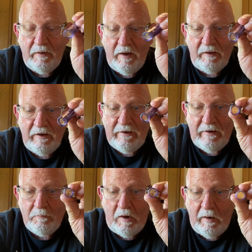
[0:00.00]

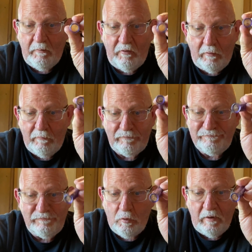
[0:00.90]
LED bulb for
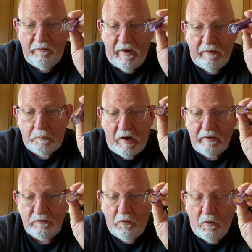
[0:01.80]

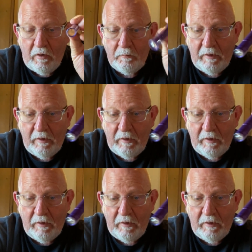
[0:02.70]
$25 for it,